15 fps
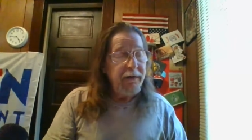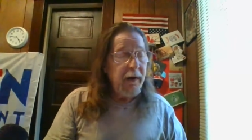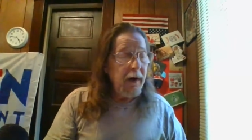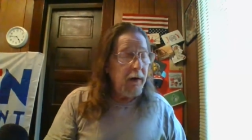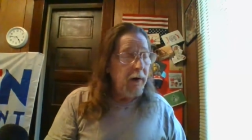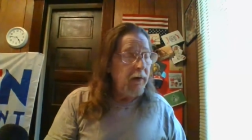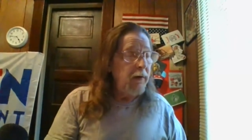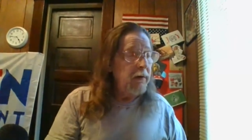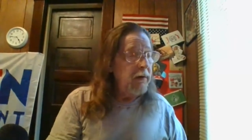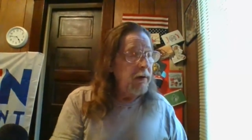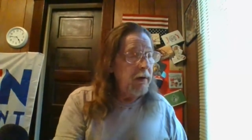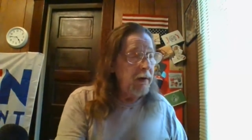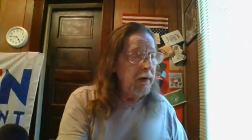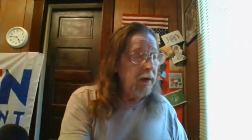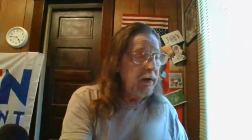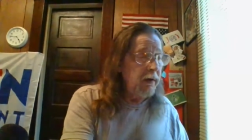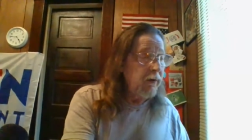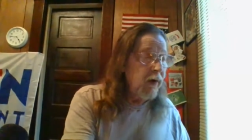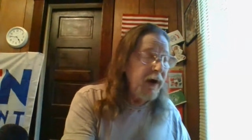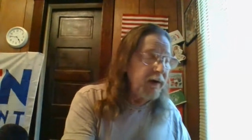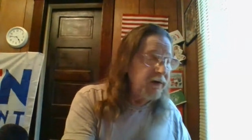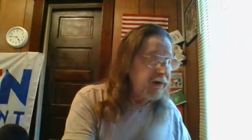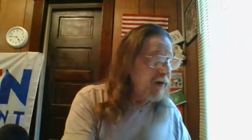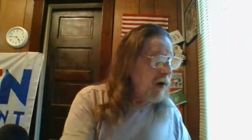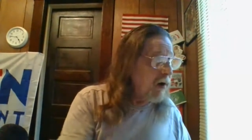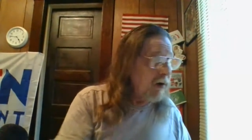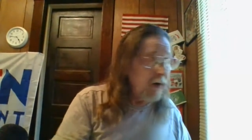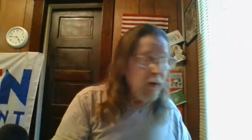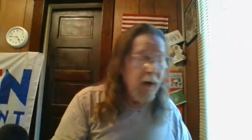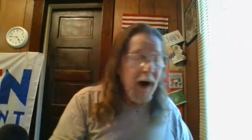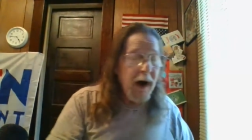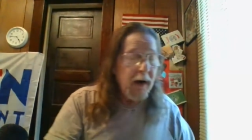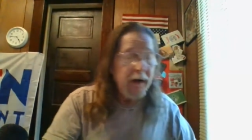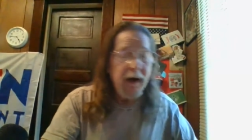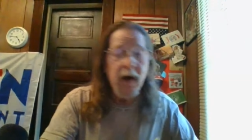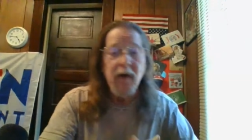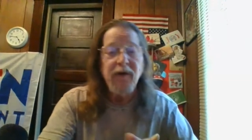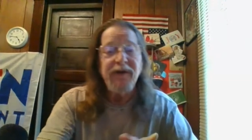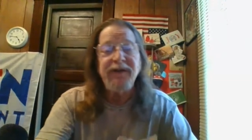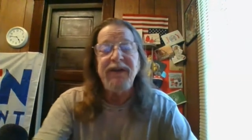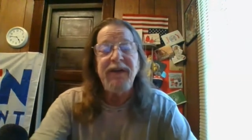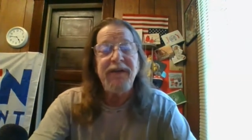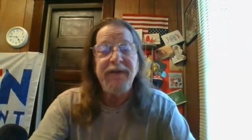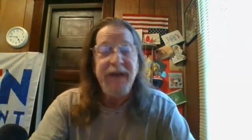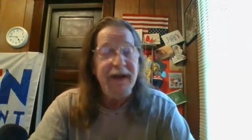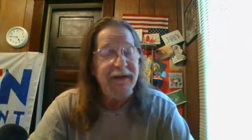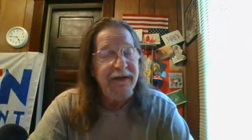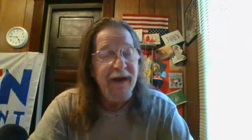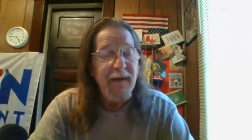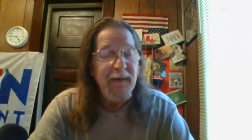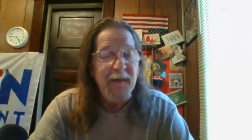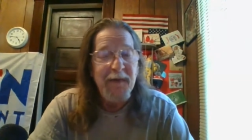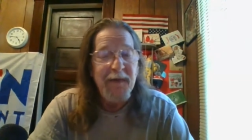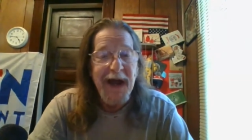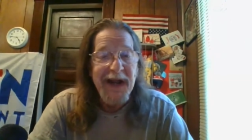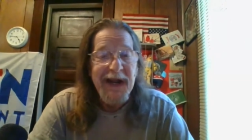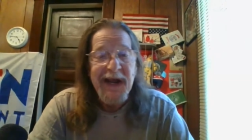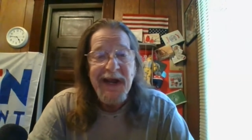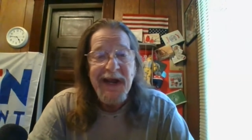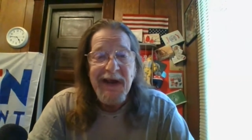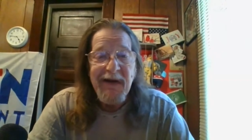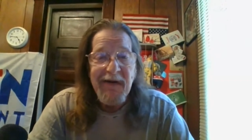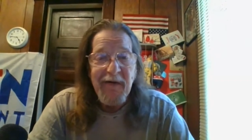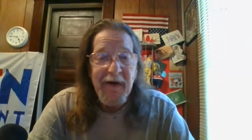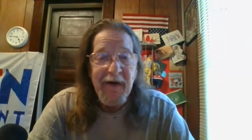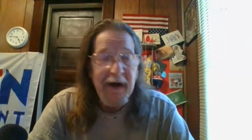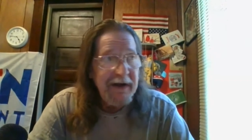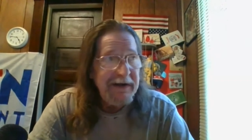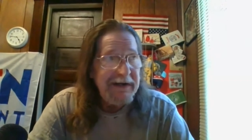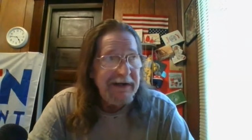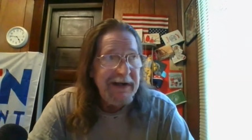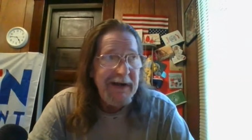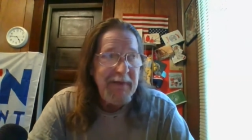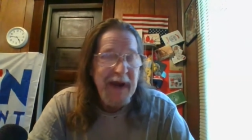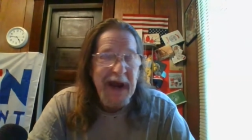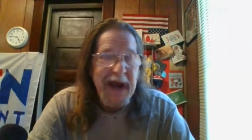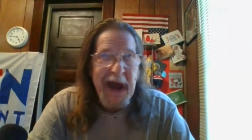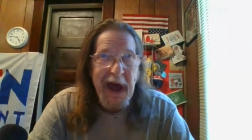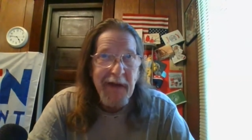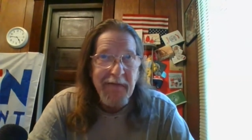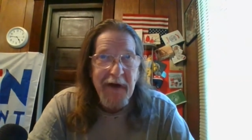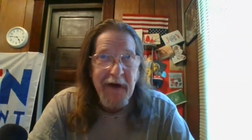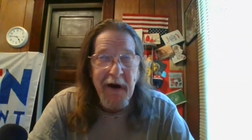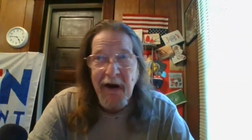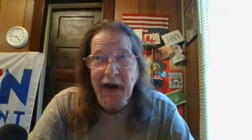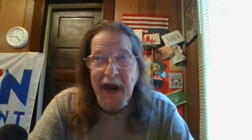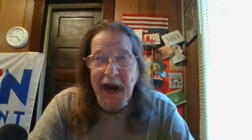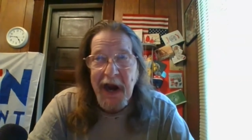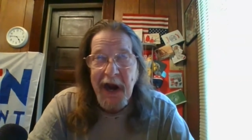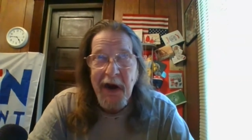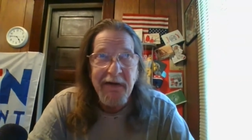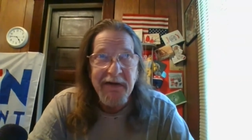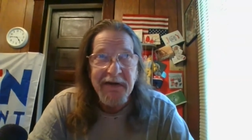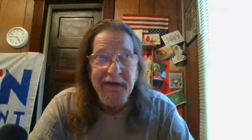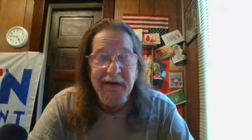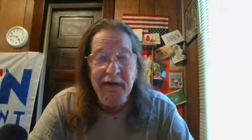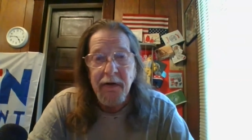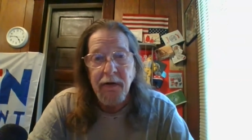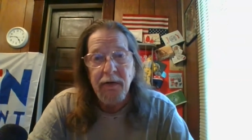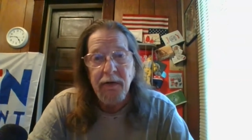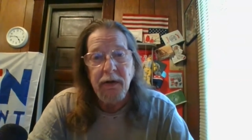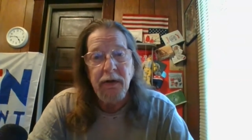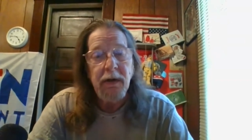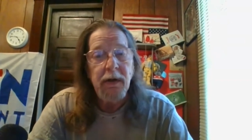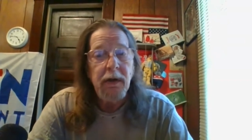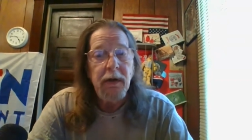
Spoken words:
So Grace saw her a while ago and she said something about she'd be out of our hair soon.